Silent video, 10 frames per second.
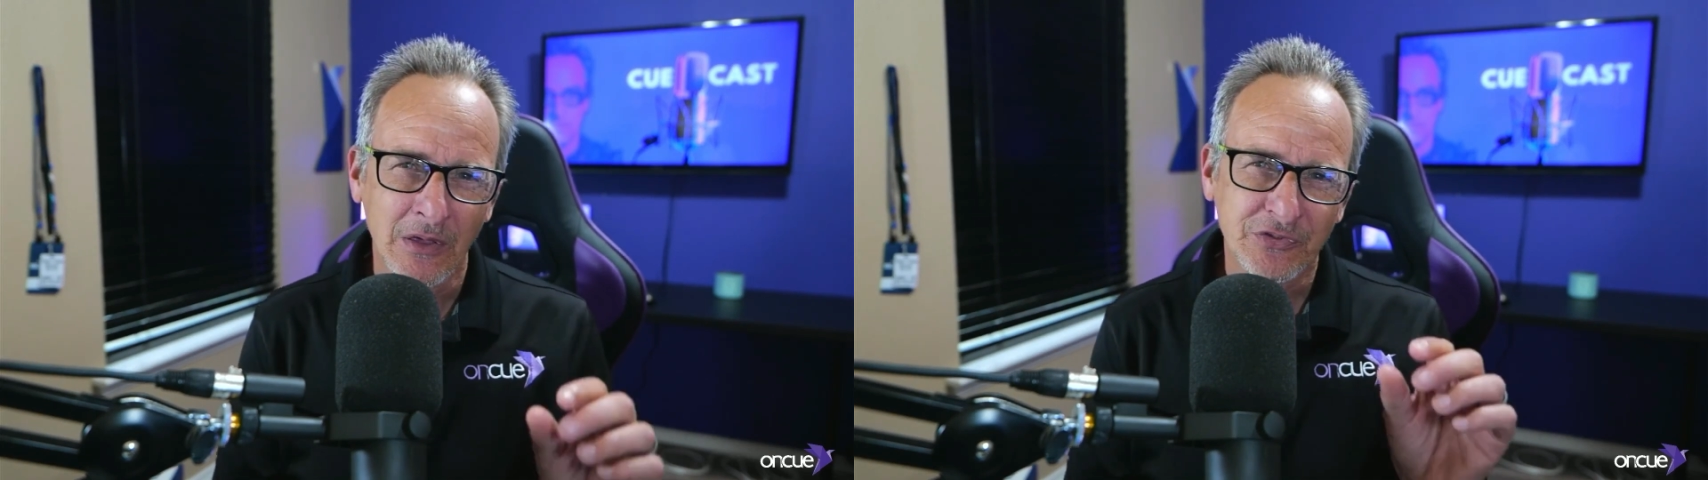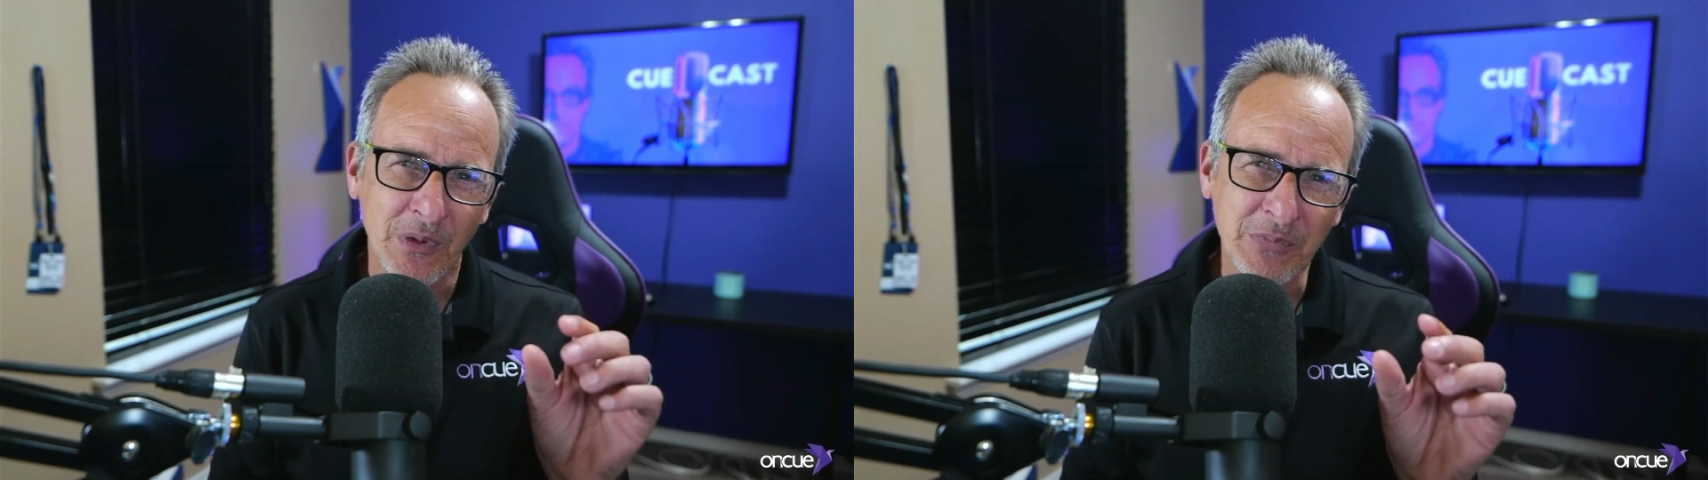
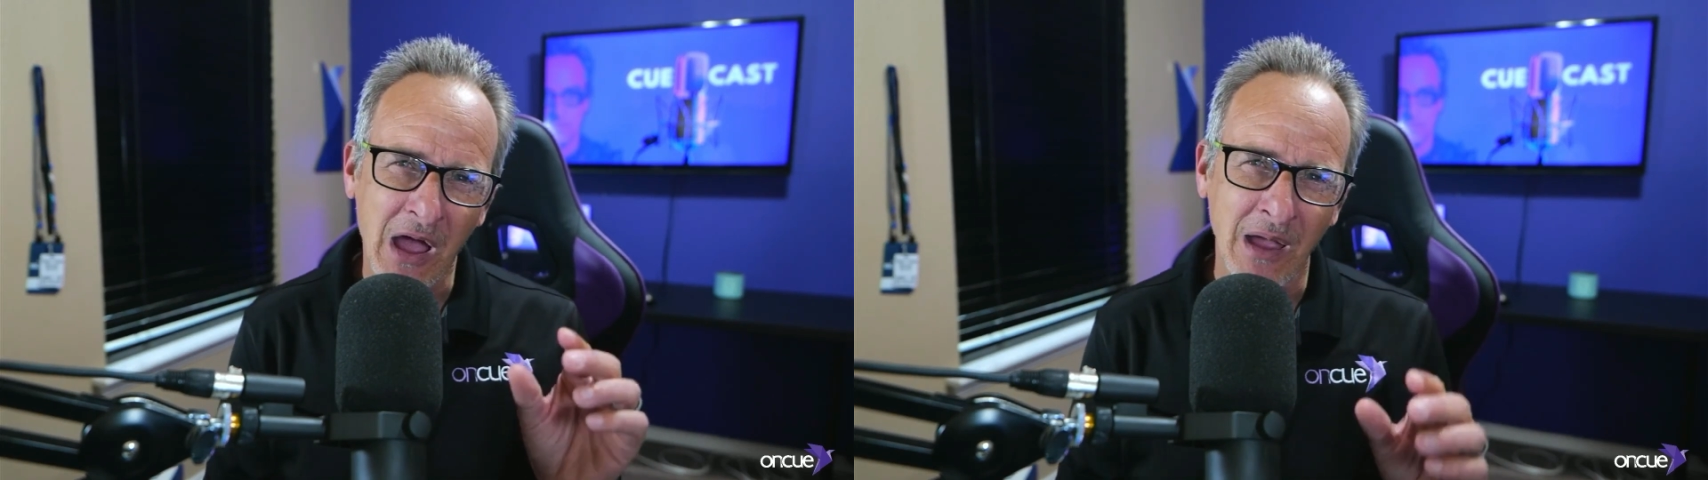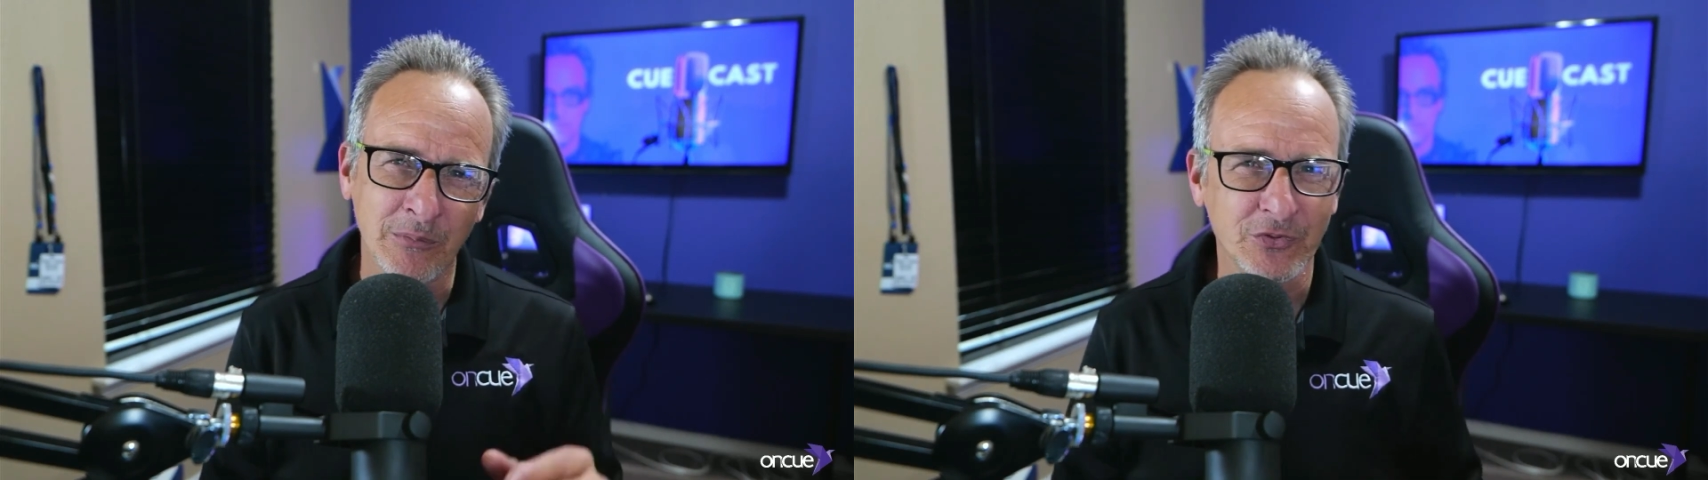
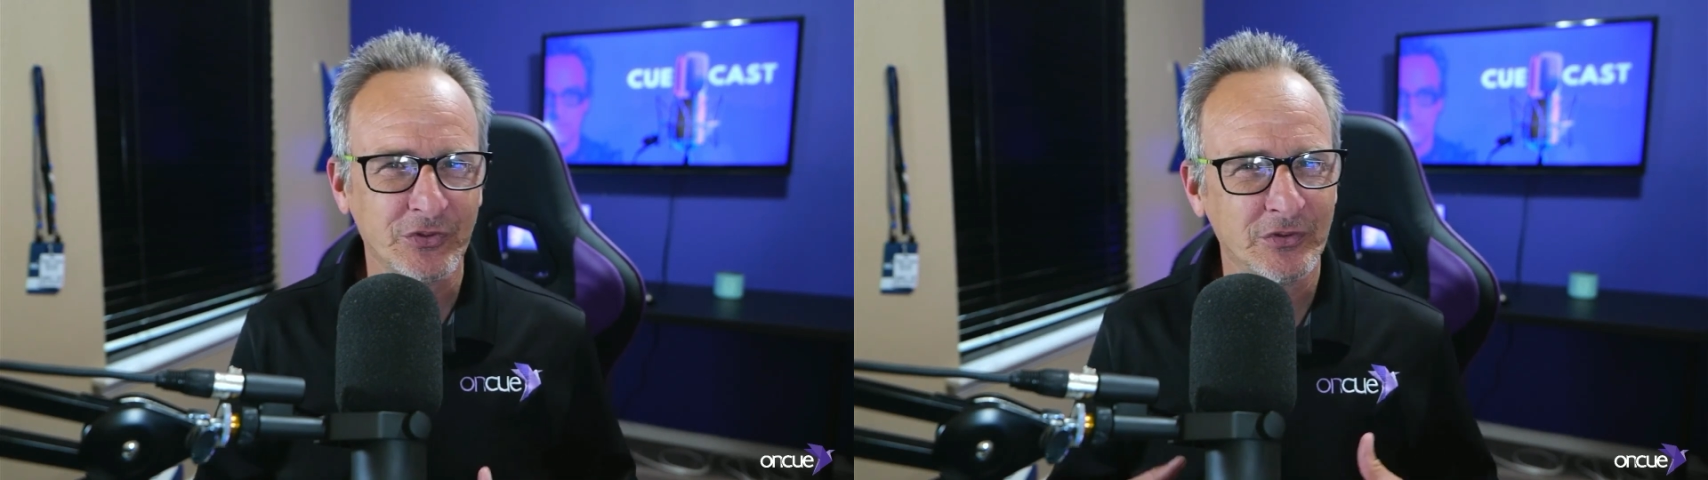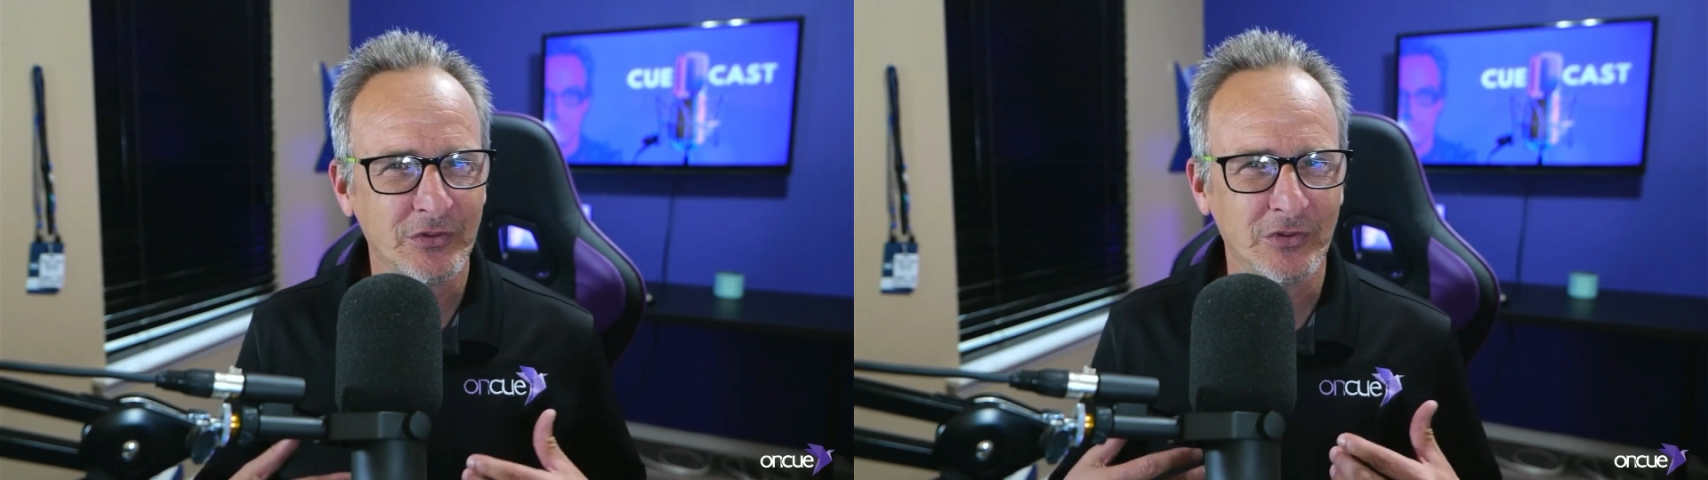
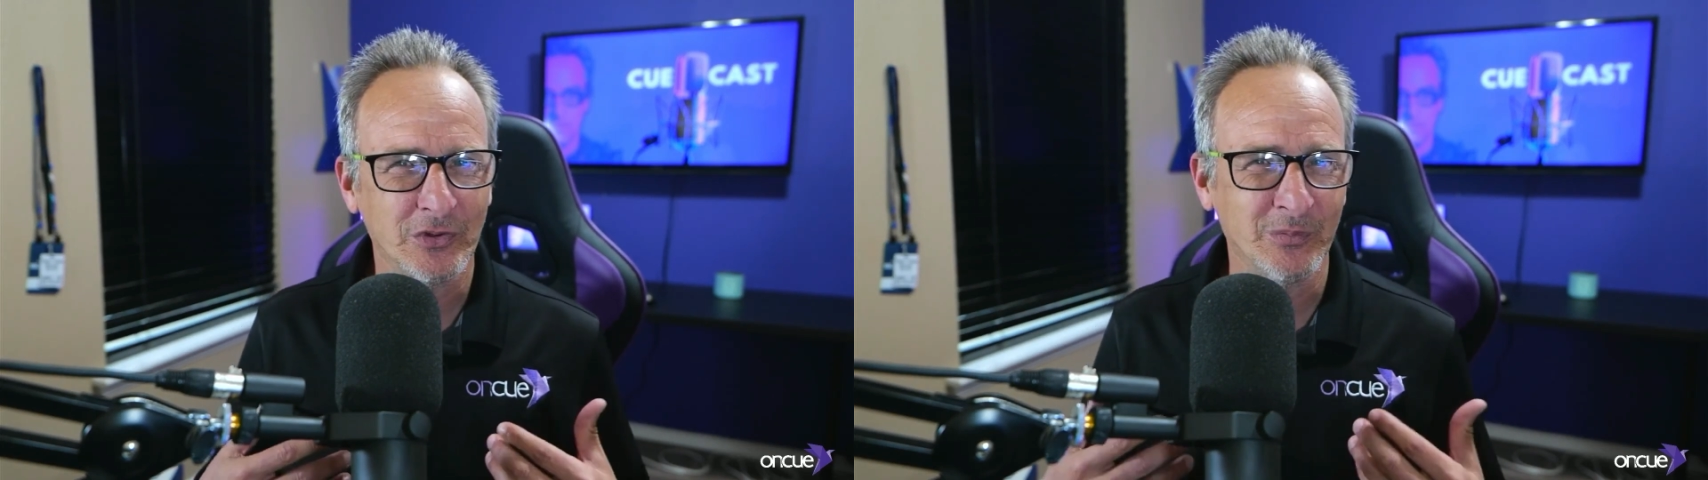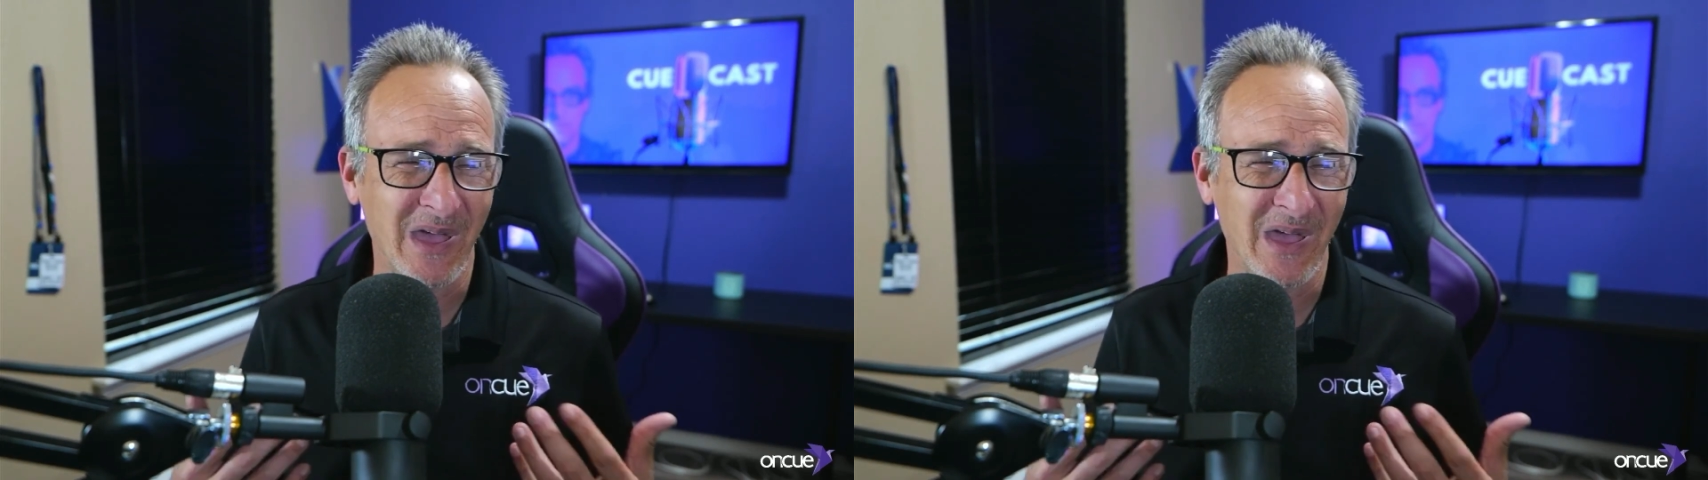Sometimes you